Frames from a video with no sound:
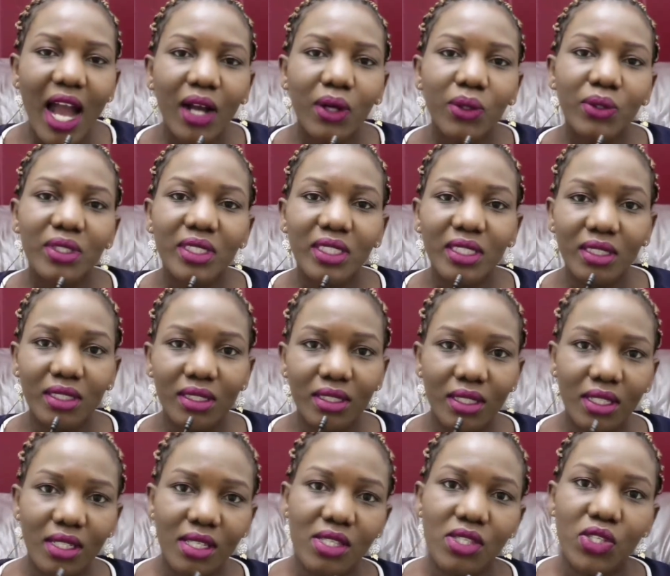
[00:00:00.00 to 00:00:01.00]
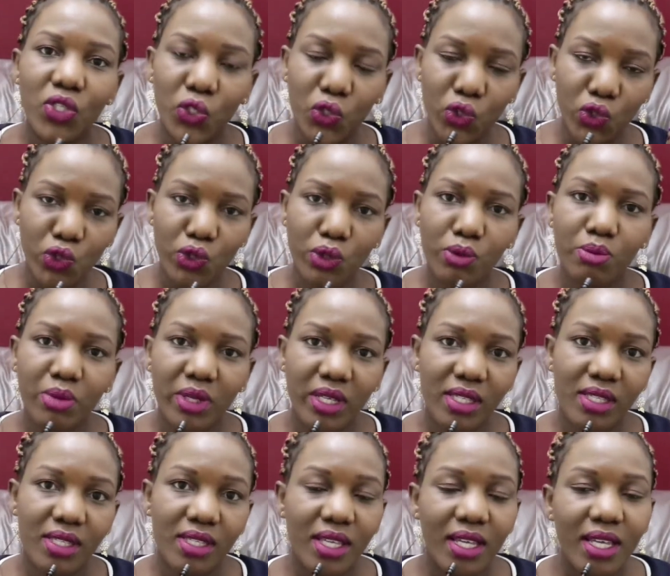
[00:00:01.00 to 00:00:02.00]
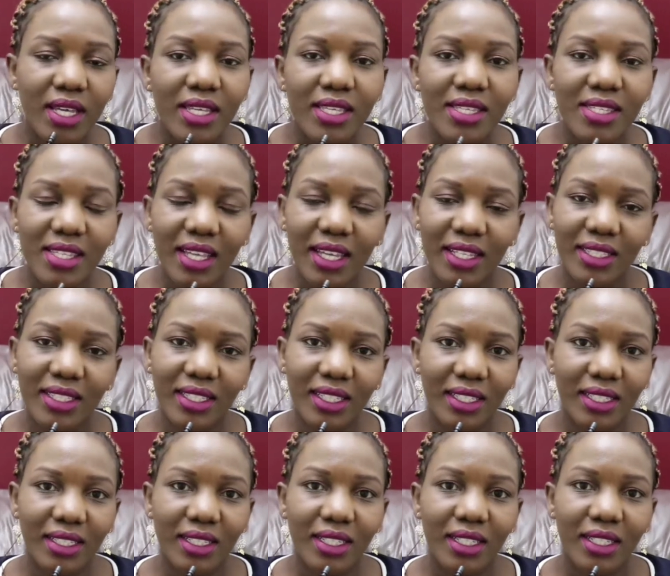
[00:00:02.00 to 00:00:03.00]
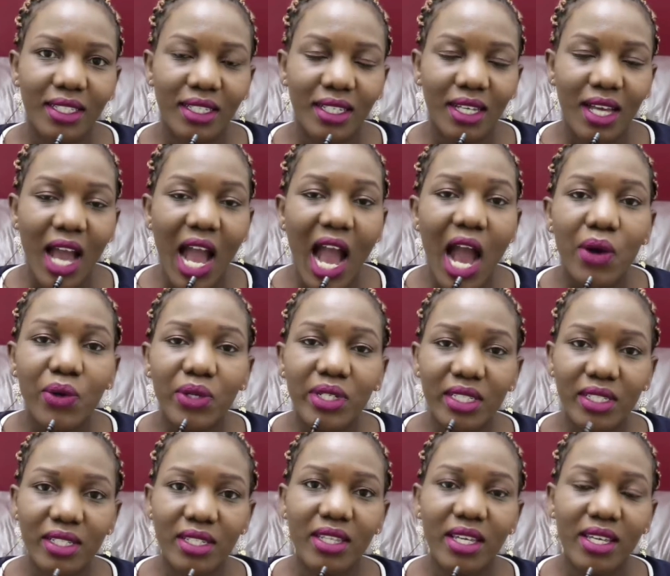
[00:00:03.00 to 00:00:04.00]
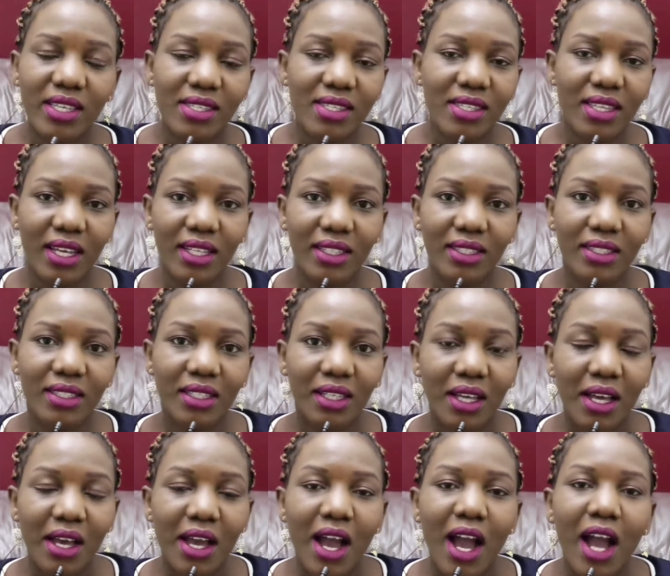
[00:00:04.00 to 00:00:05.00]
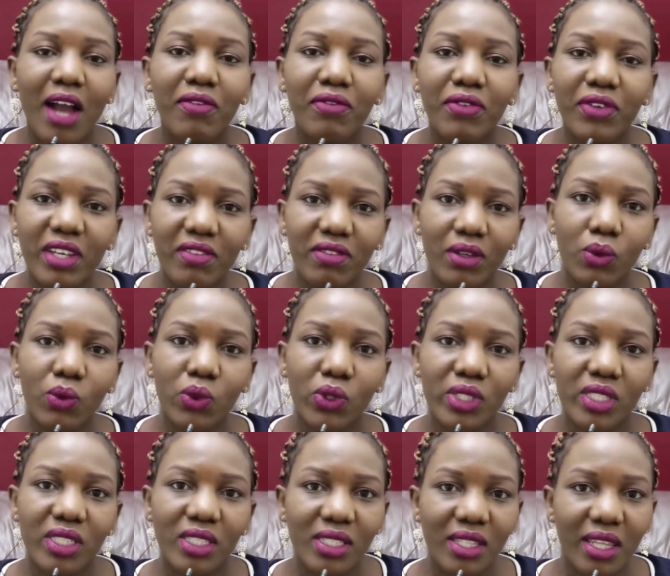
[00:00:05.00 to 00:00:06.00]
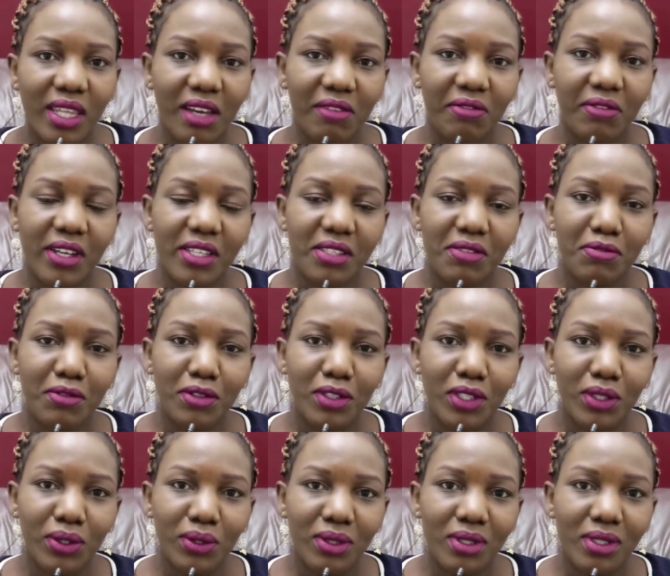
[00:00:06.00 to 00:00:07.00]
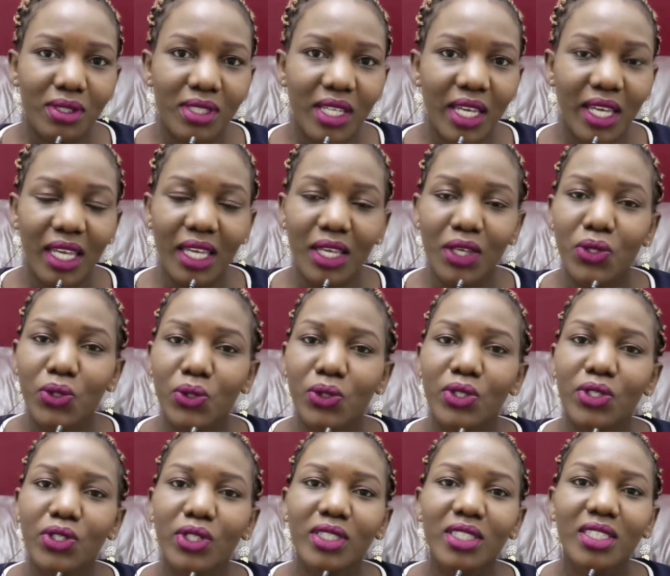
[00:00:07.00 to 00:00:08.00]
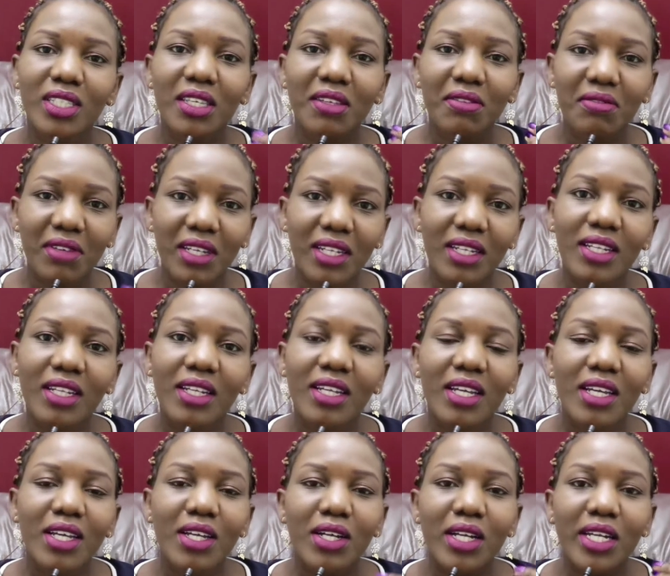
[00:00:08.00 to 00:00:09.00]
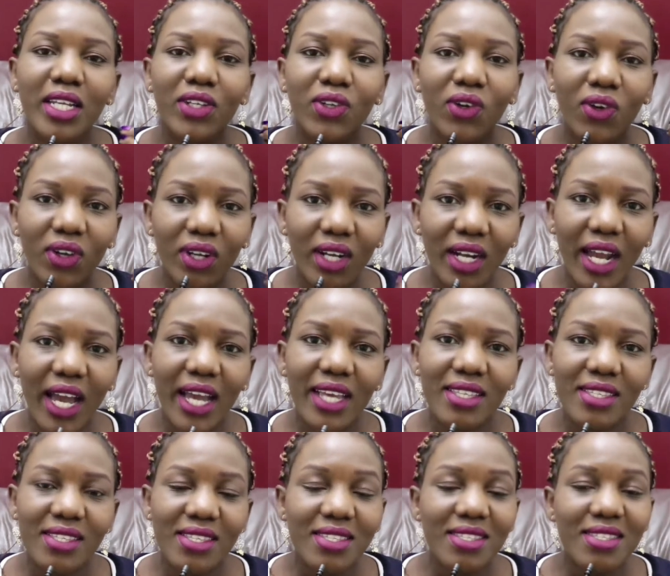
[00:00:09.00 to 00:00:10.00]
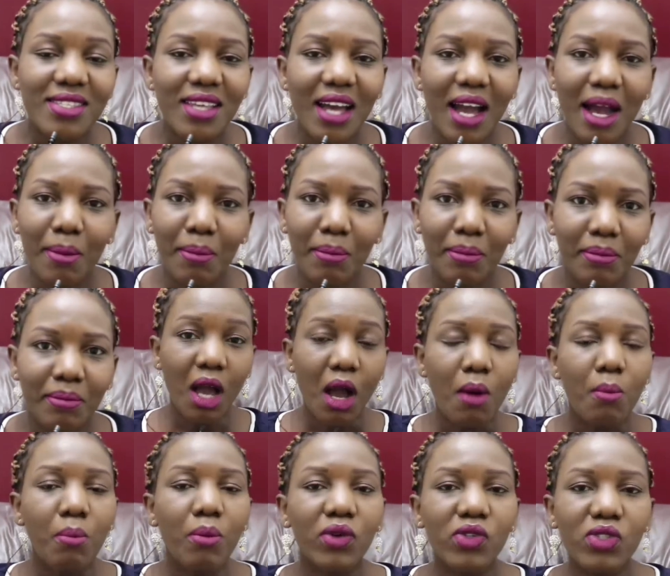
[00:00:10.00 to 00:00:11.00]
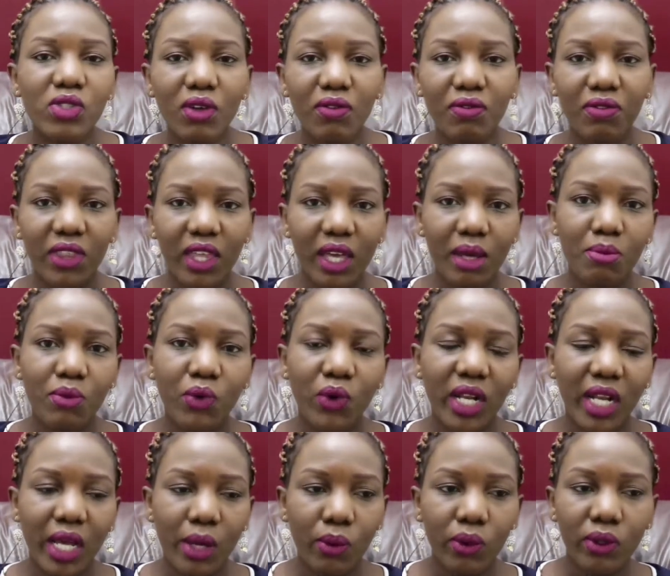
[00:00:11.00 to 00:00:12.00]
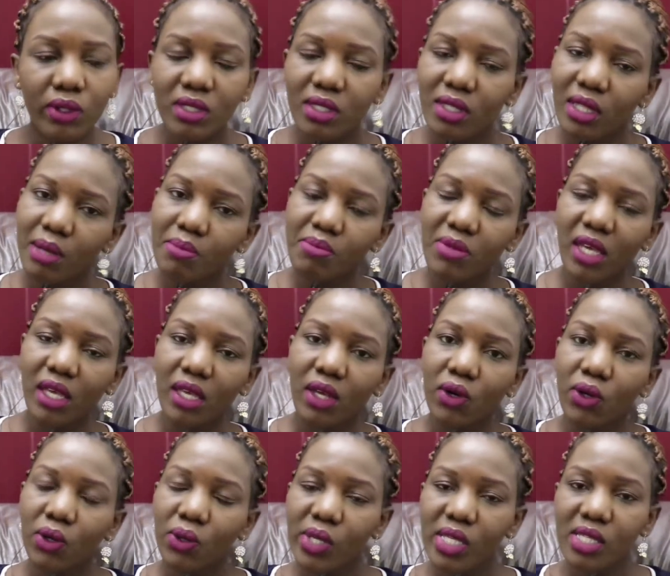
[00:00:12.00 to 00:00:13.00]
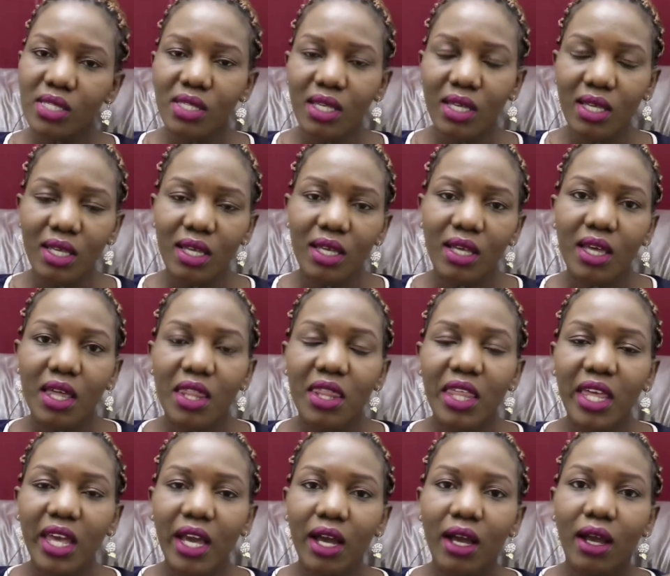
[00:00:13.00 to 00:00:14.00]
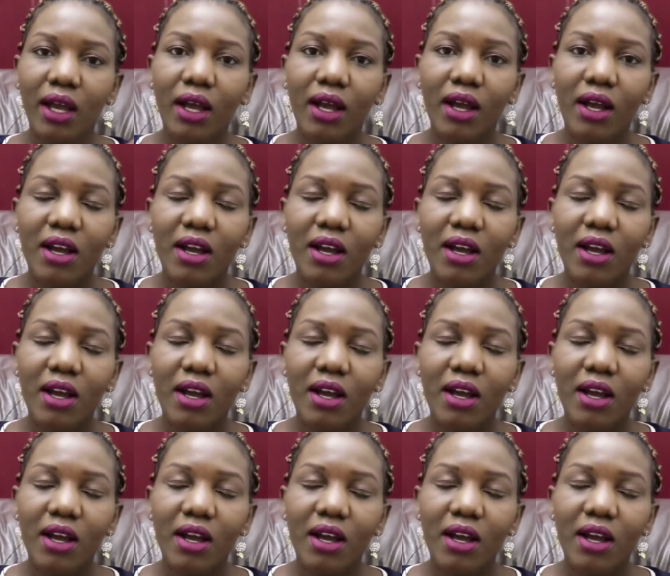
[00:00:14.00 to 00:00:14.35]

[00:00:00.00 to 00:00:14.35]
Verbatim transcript: how did these YouTubers started? How did they start? Have you ever watched their first videos? Hey, you not even recognize some. Most of them, when I watch them, they always say their